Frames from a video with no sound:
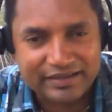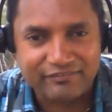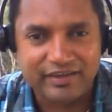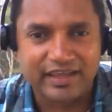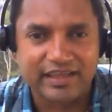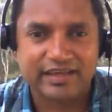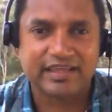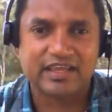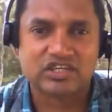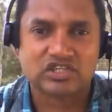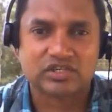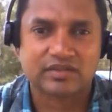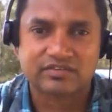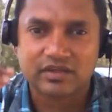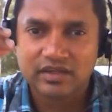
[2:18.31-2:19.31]

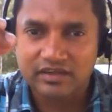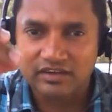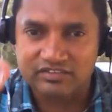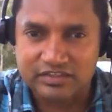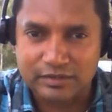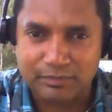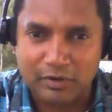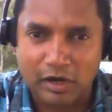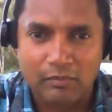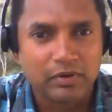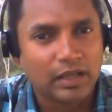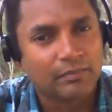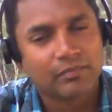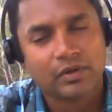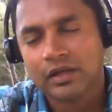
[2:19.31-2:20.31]
variations. Is it a problem?